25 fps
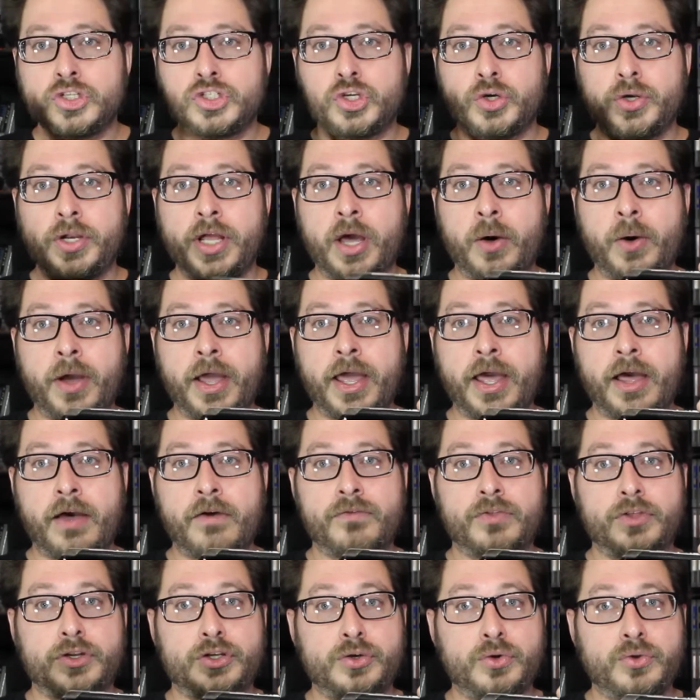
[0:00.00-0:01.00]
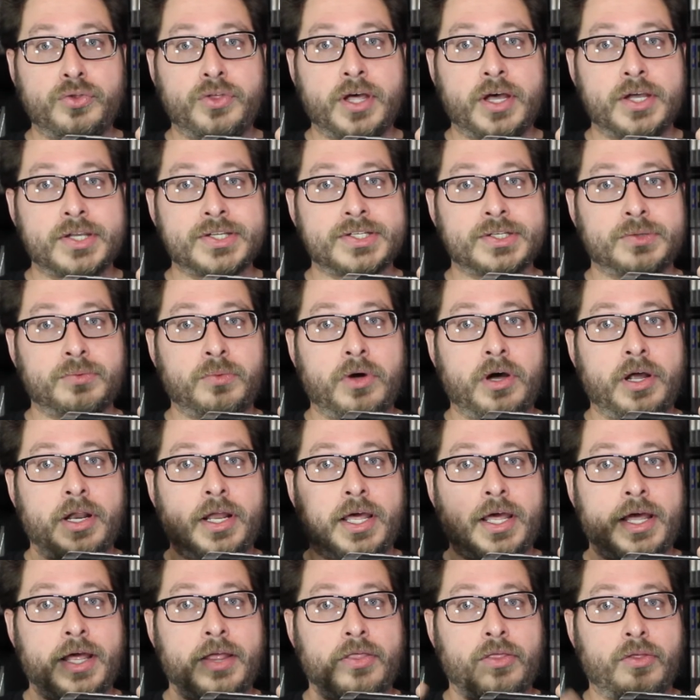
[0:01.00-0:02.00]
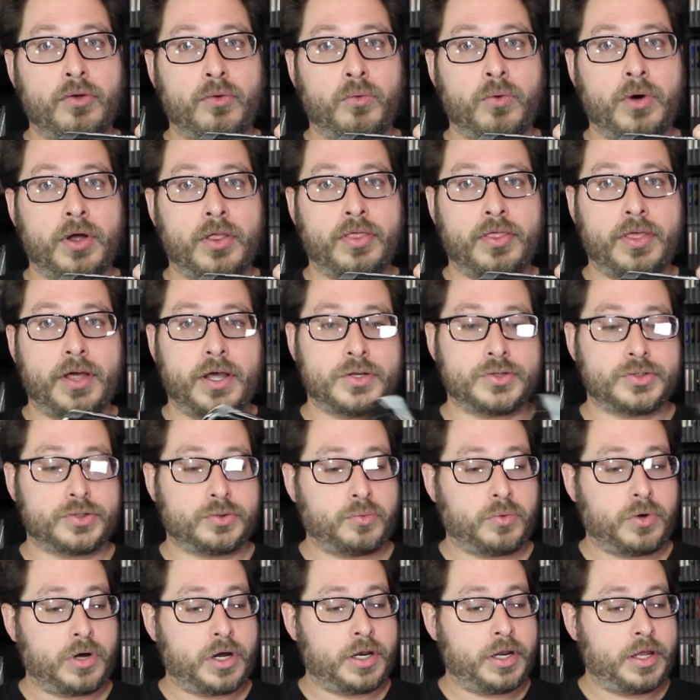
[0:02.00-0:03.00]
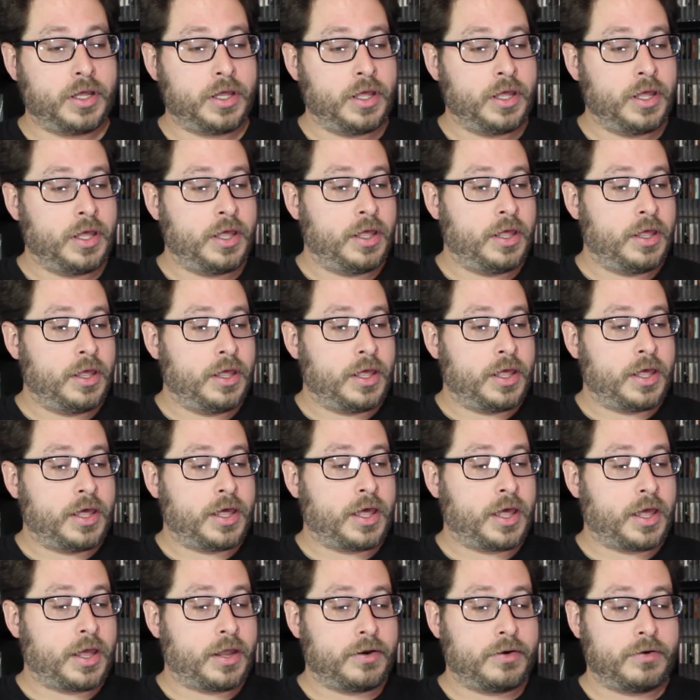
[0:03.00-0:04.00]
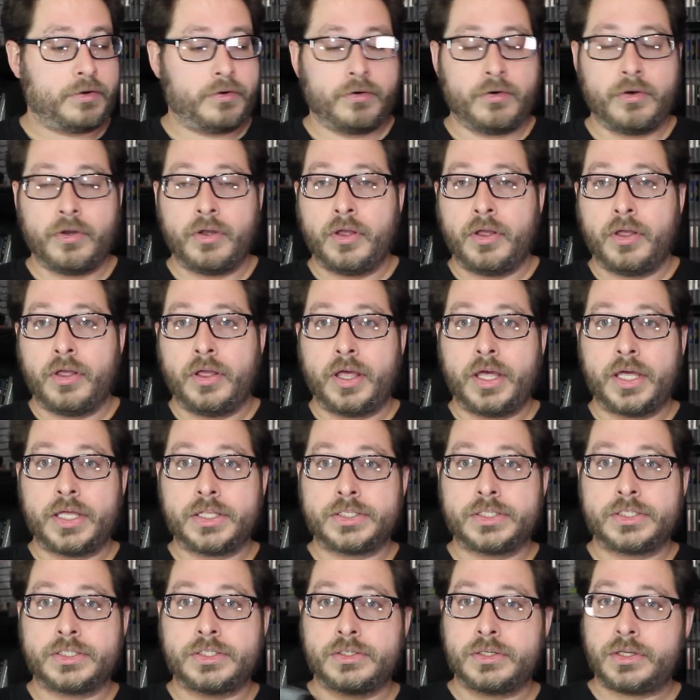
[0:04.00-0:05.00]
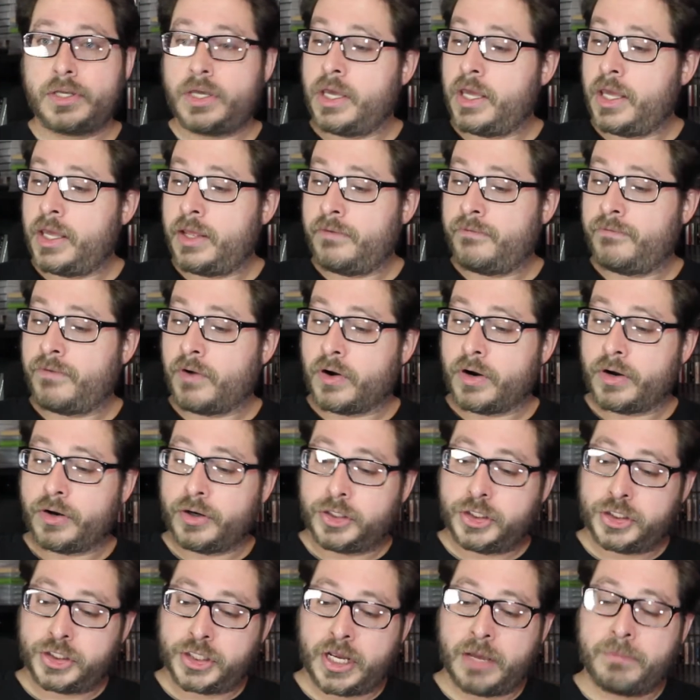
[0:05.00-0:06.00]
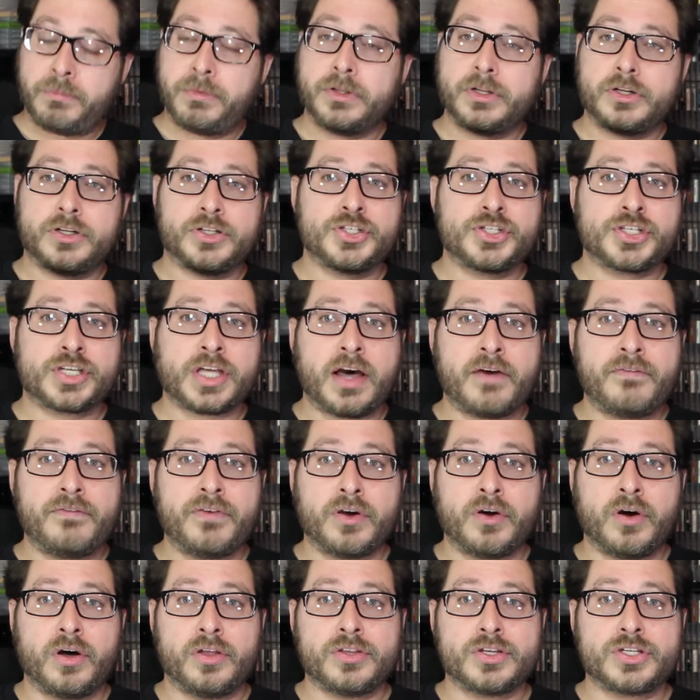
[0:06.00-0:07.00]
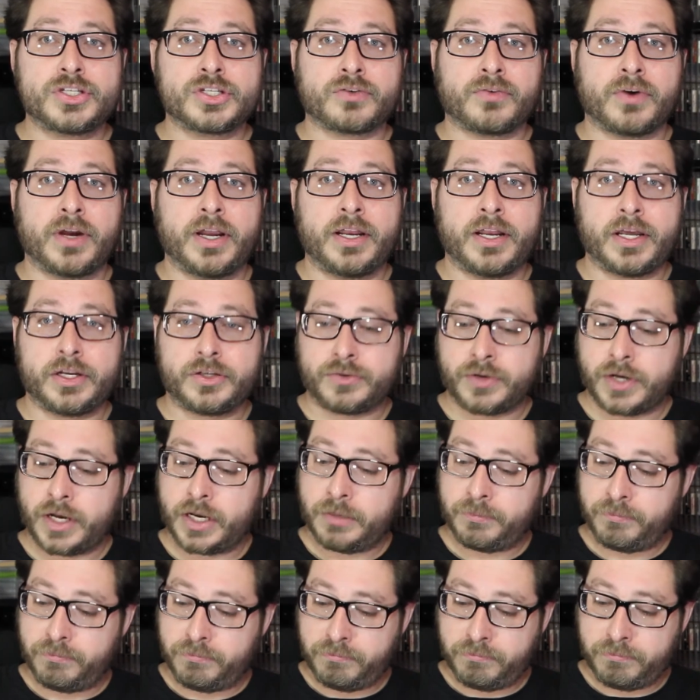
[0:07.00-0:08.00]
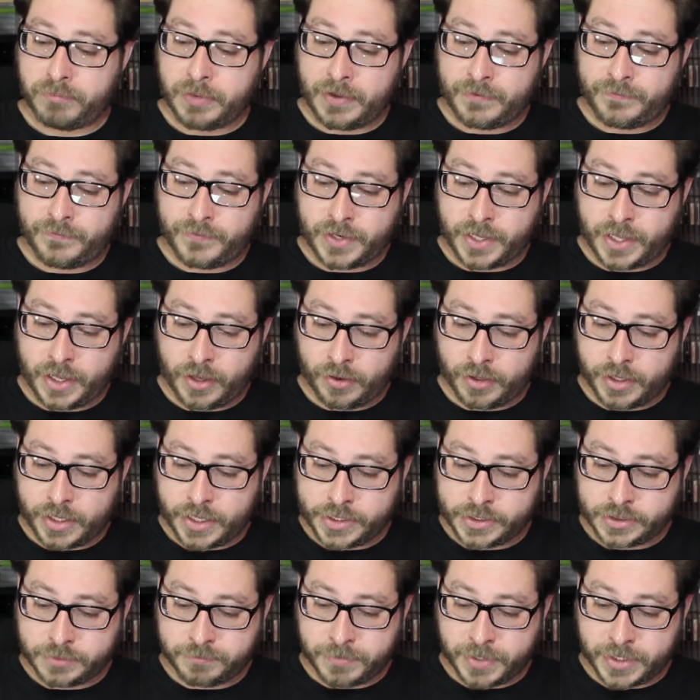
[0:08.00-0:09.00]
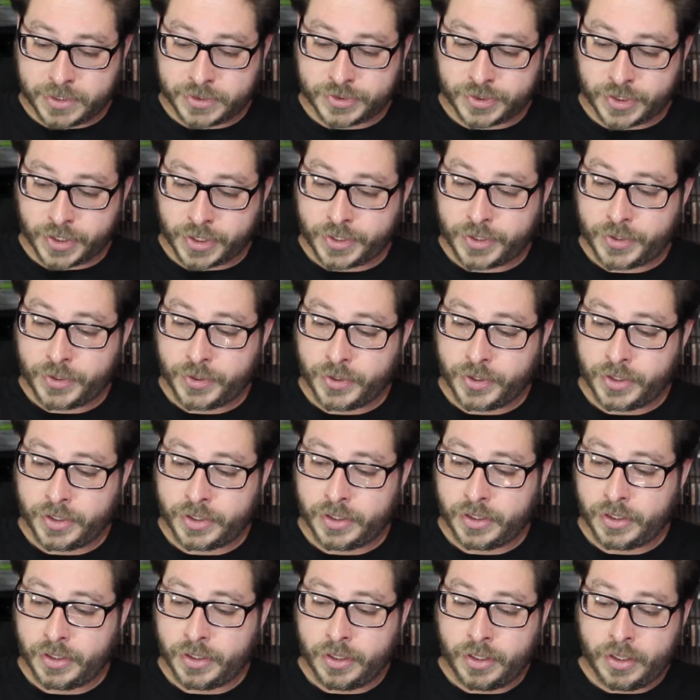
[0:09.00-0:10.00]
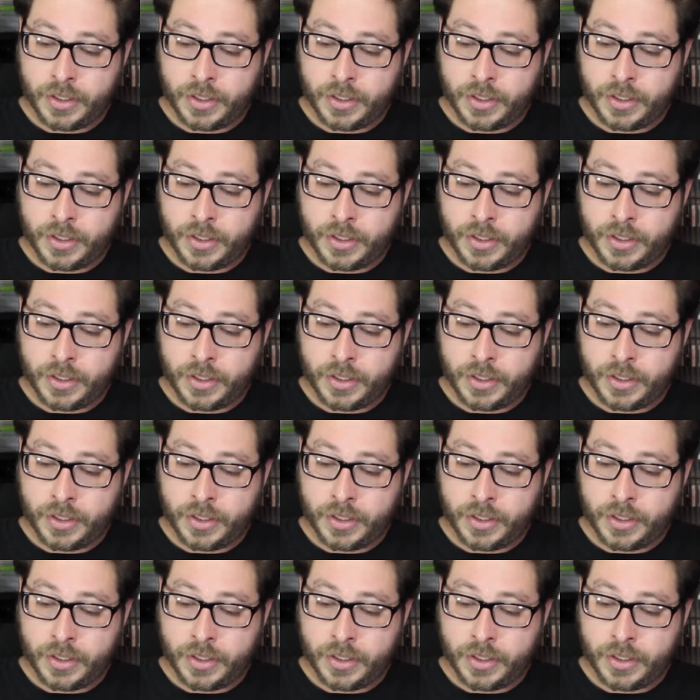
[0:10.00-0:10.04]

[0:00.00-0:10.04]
So now I have the two thousand one and the one thousand one, and it's in very good shape. A little scuffing on the screen. I tried to buff it out as best I could,